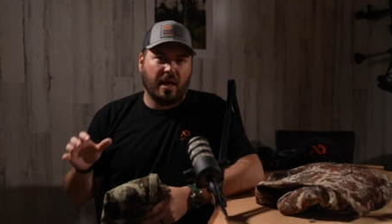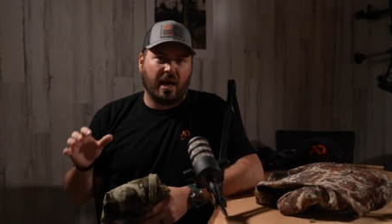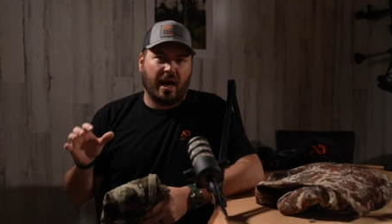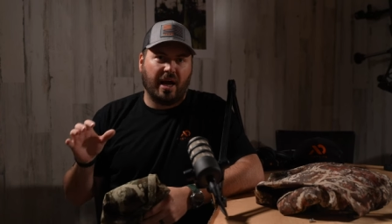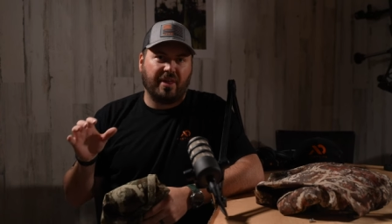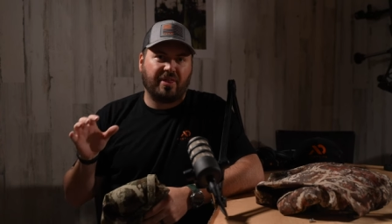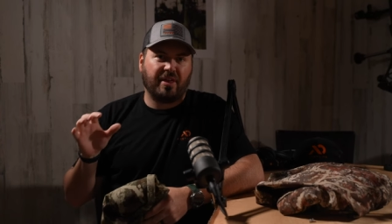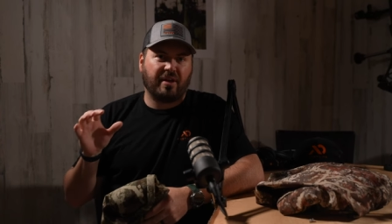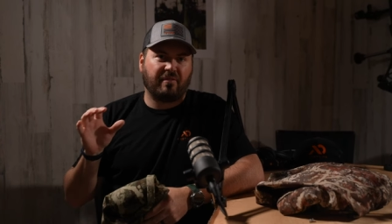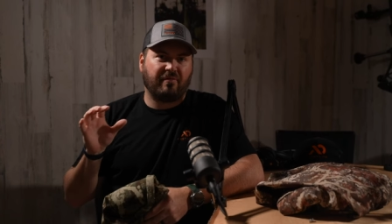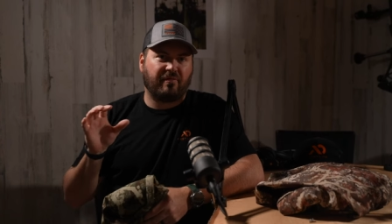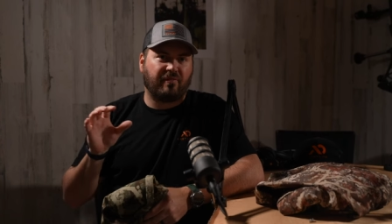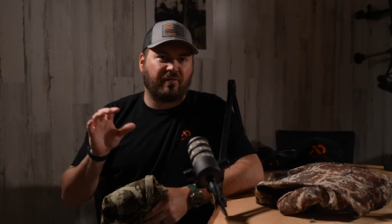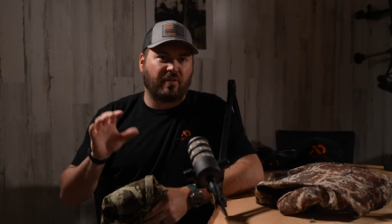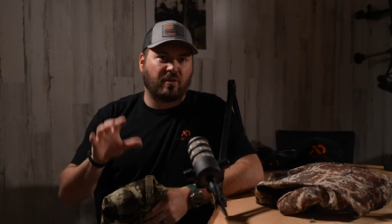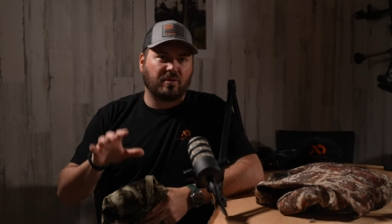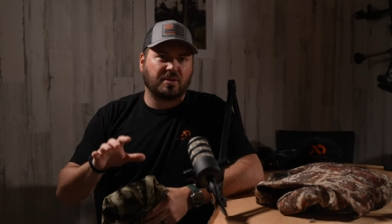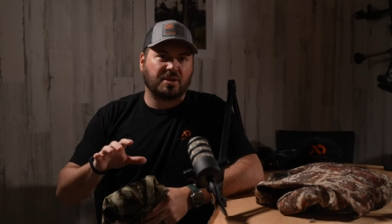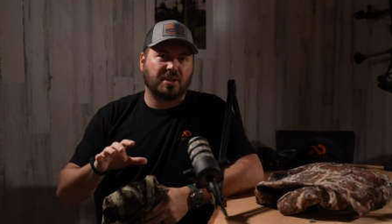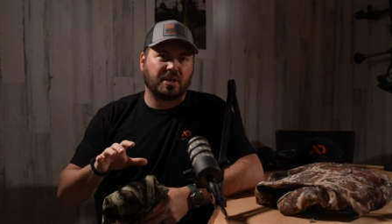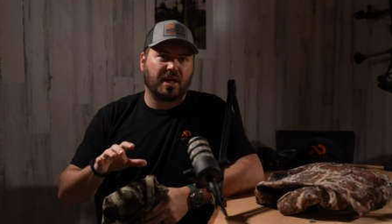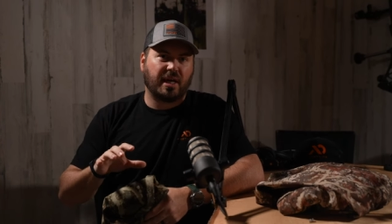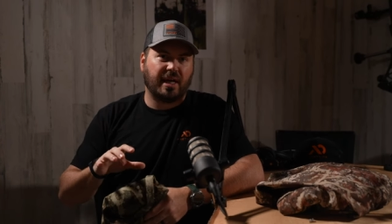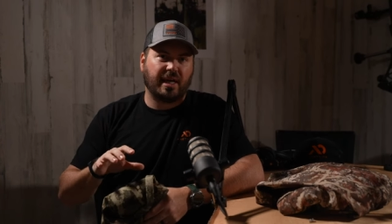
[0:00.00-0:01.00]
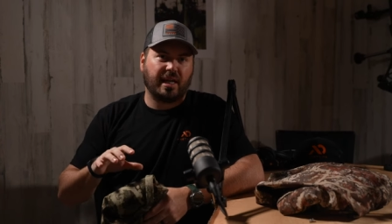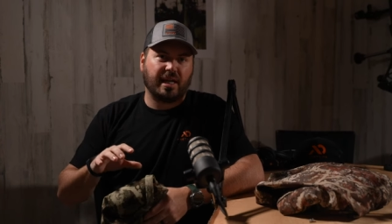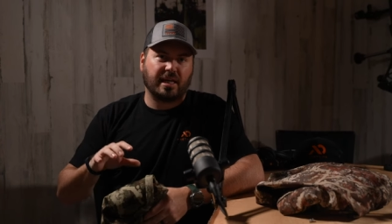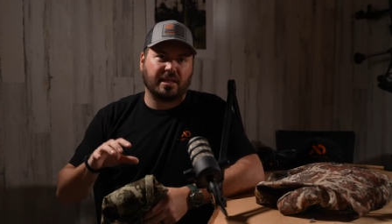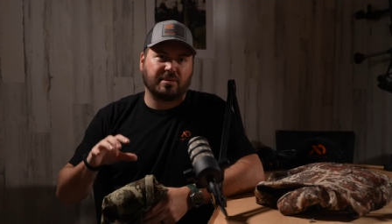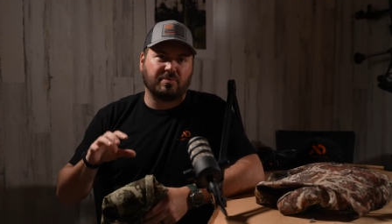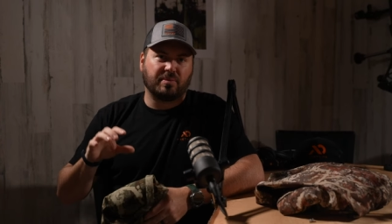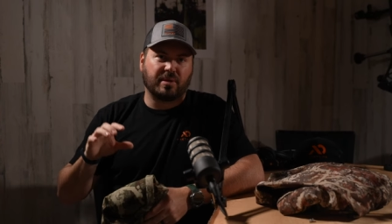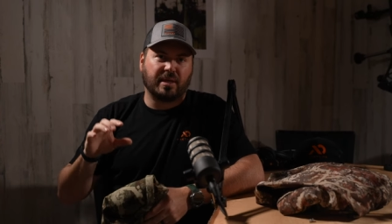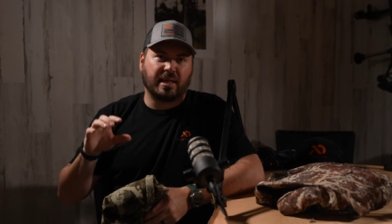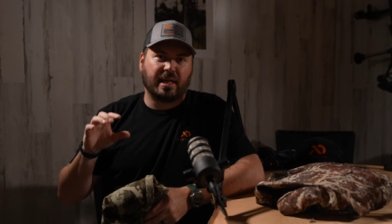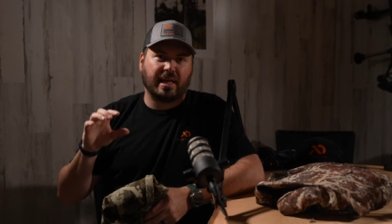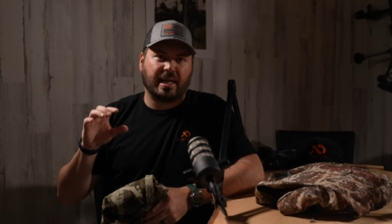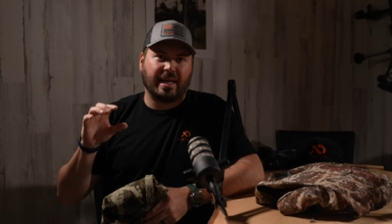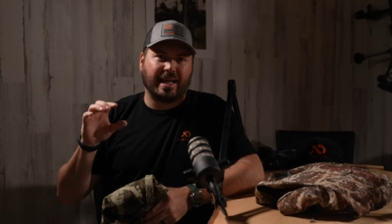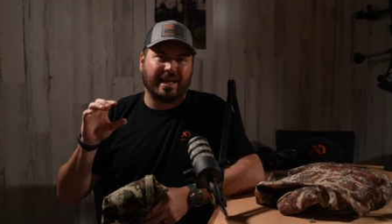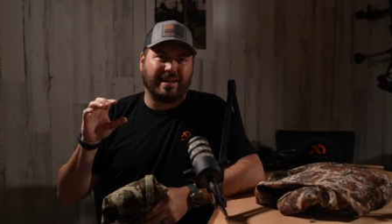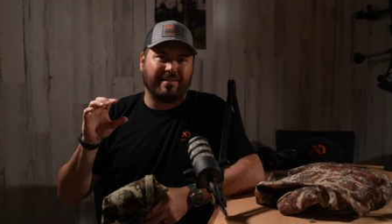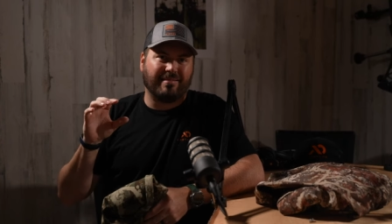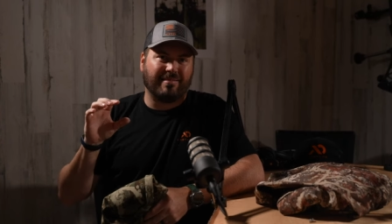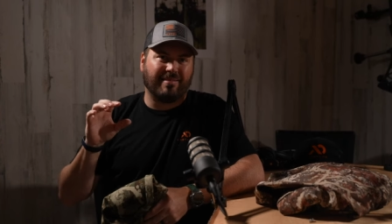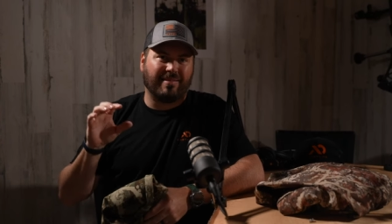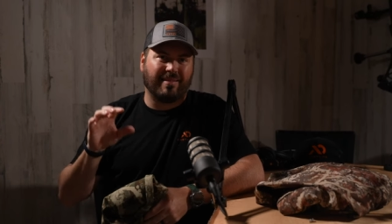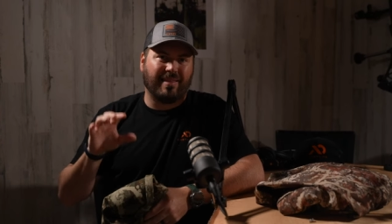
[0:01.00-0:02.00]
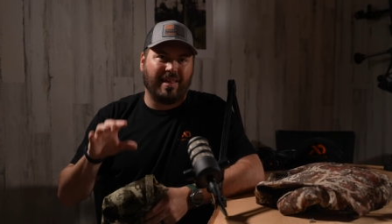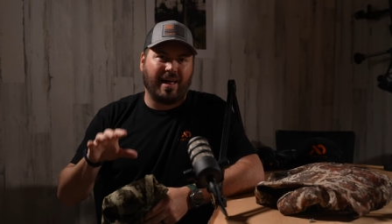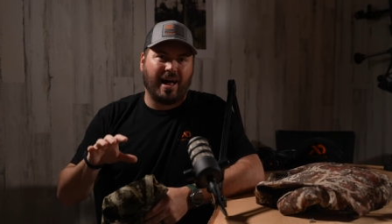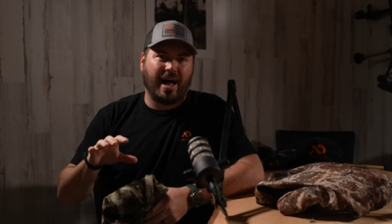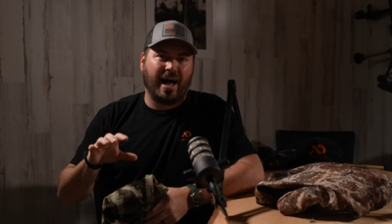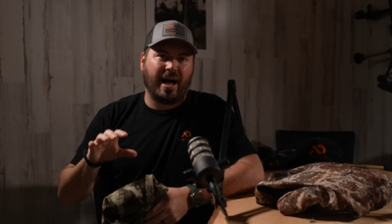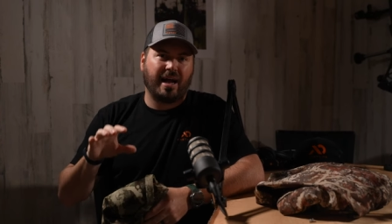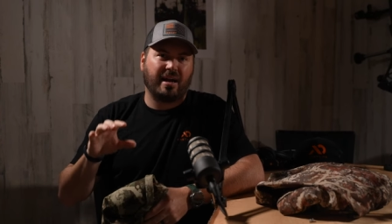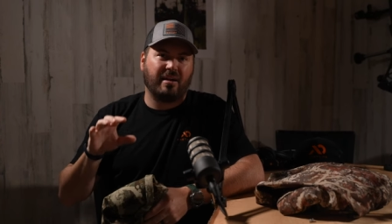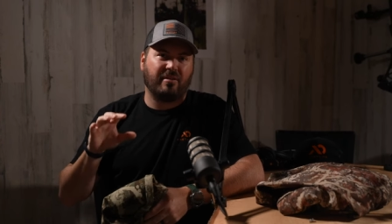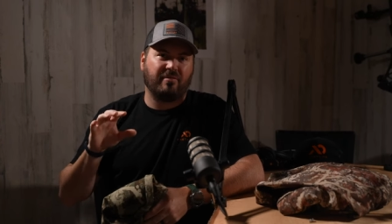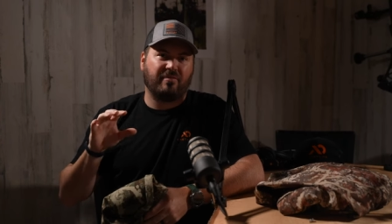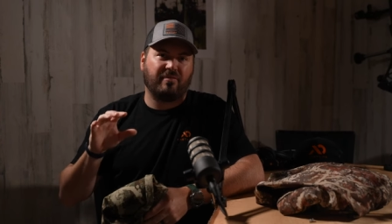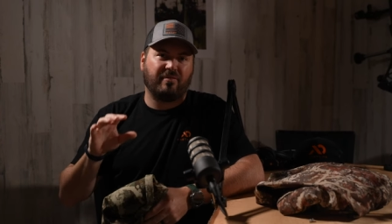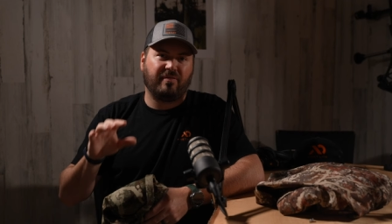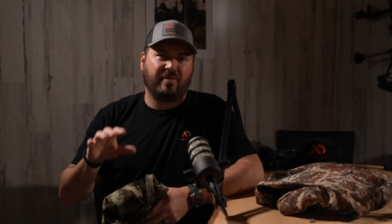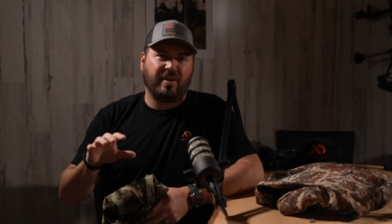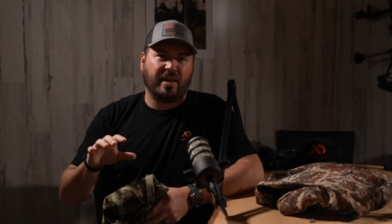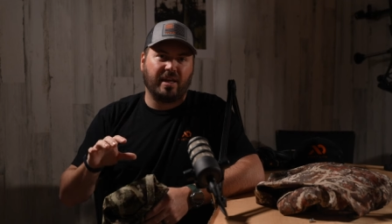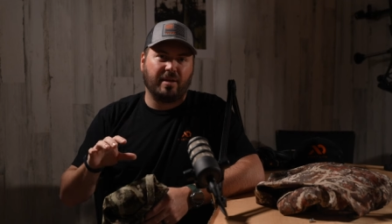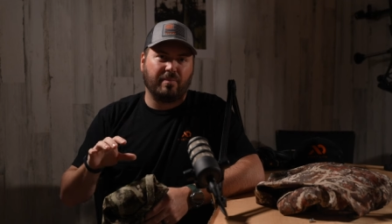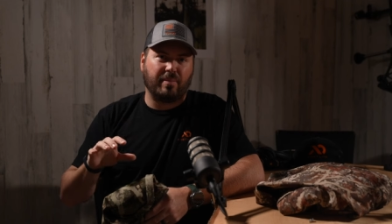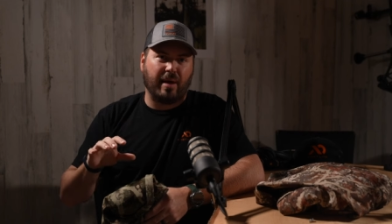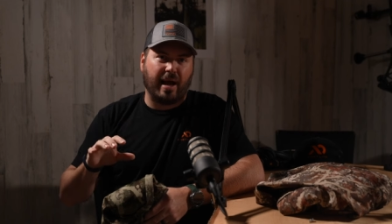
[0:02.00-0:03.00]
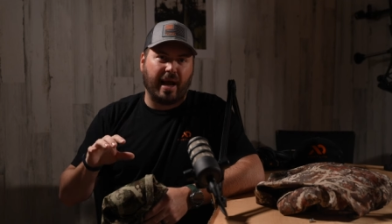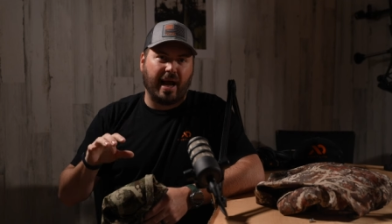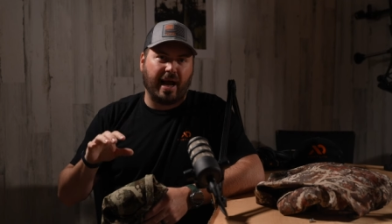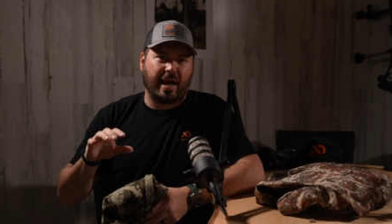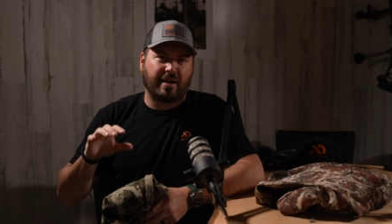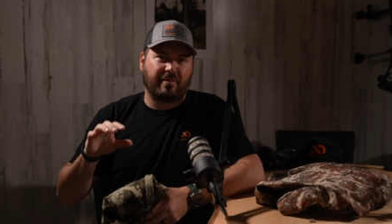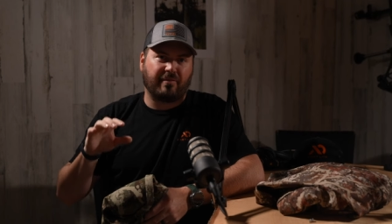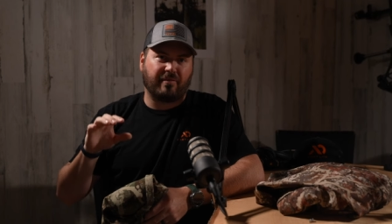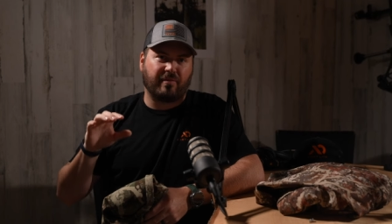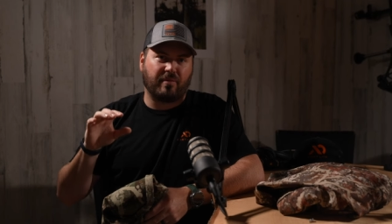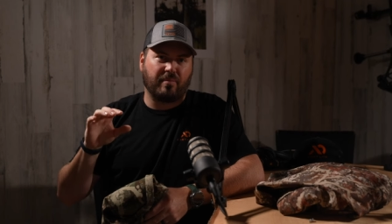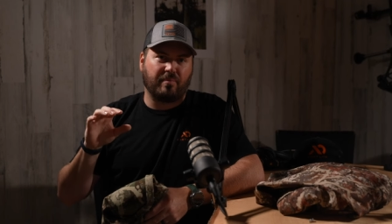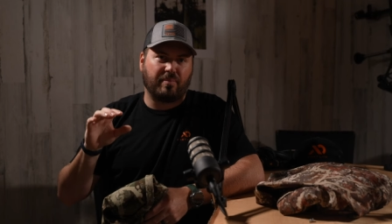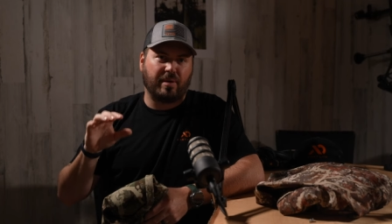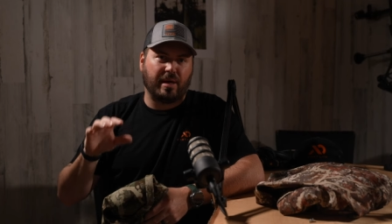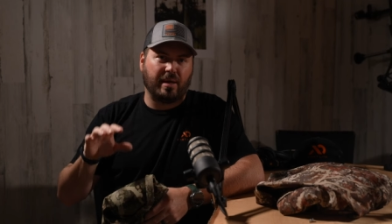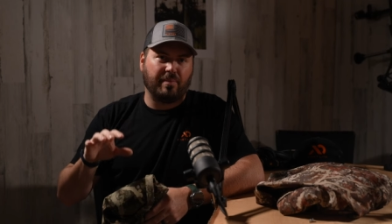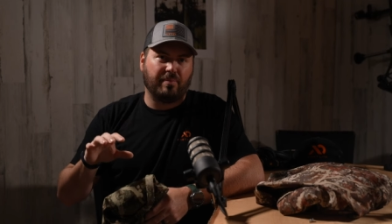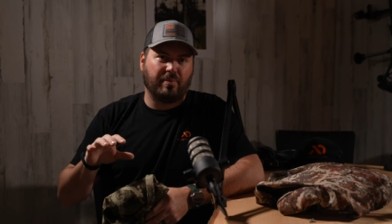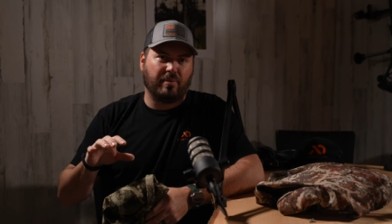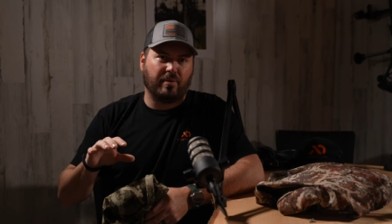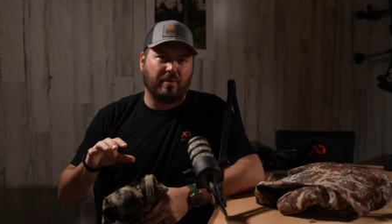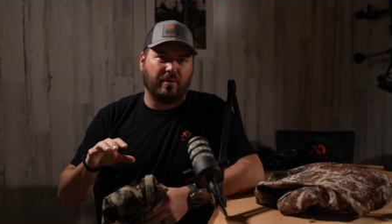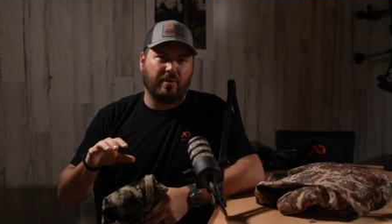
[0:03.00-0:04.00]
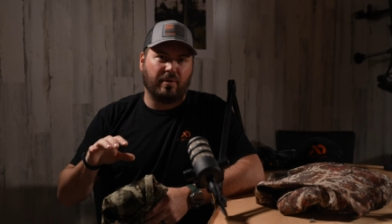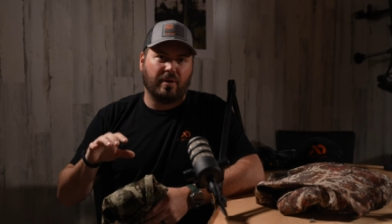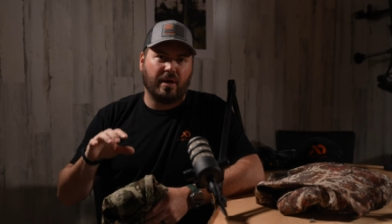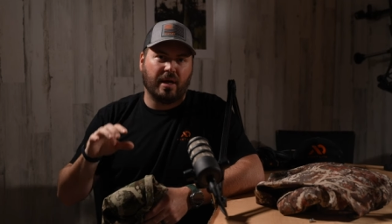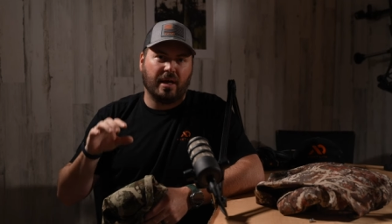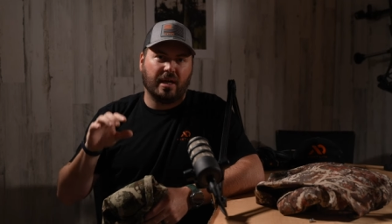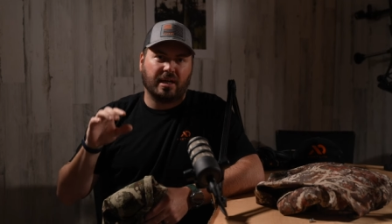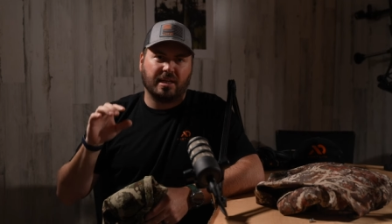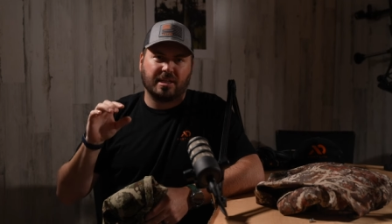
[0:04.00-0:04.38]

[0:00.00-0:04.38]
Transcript: I think First Lite has been getting a lot of feedback from people,